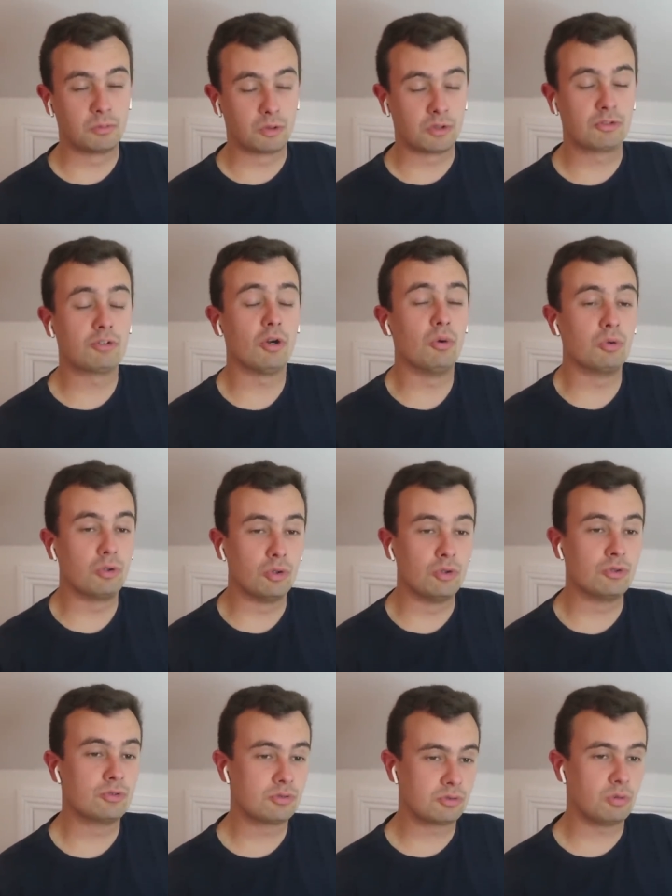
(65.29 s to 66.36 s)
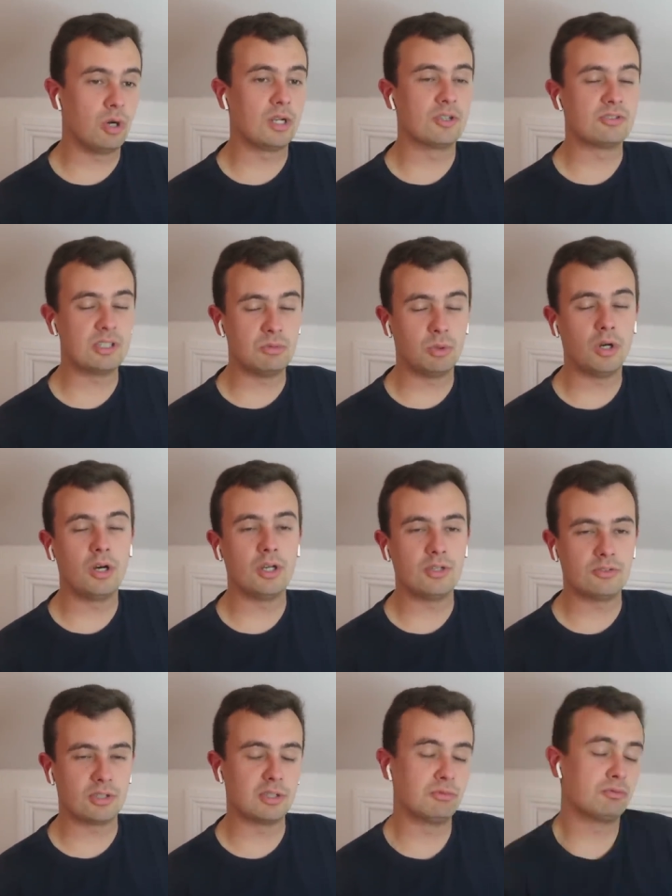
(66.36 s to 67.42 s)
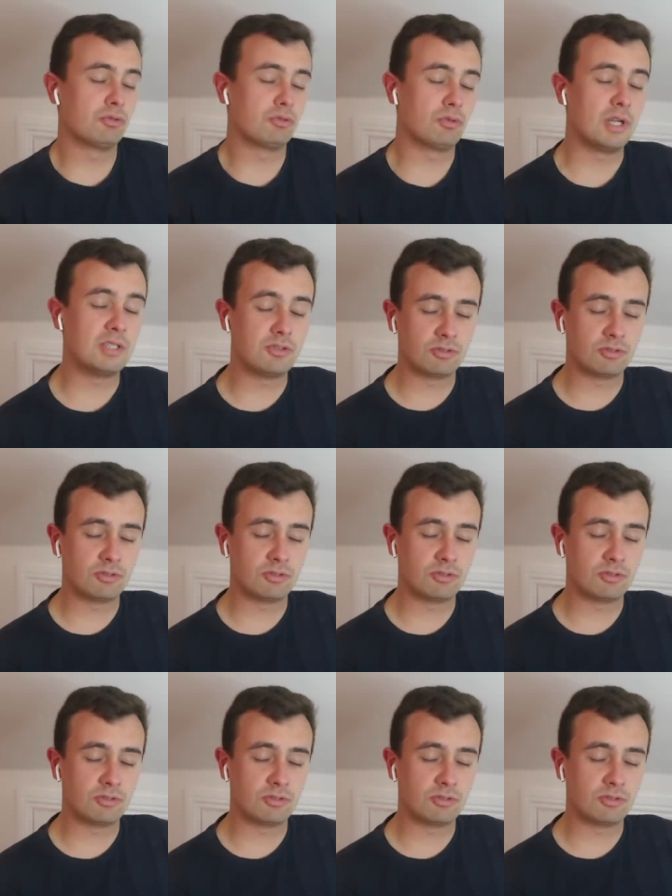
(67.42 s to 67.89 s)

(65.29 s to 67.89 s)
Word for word: were so good quality wise and it was just great